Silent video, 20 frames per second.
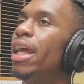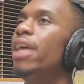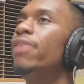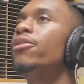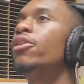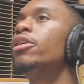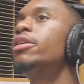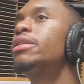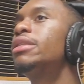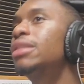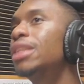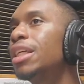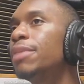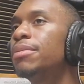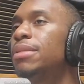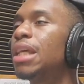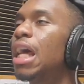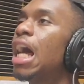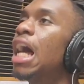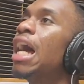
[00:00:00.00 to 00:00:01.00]
if your
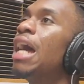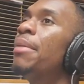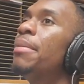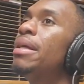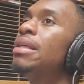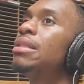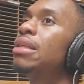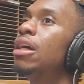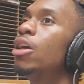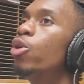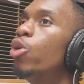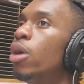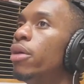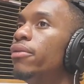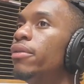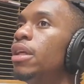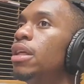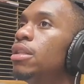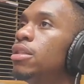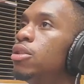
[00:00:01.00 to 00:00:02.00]
sleep time is
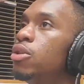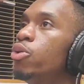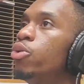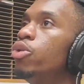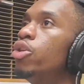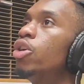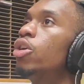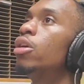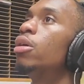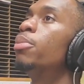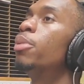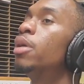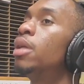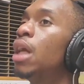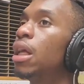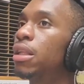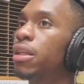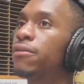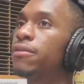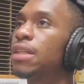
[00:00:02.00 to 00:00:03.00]
equivalent to your
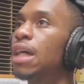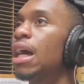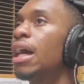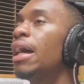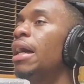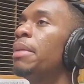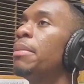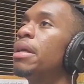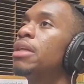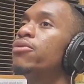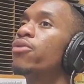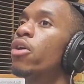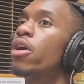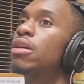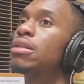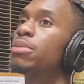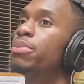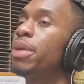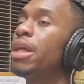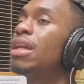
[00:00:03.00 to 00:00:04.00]
productive time as far
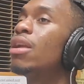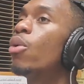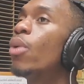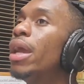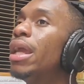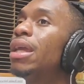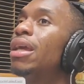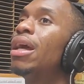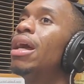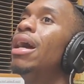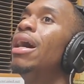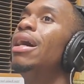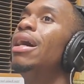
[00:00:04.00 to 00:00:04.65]
as being awake,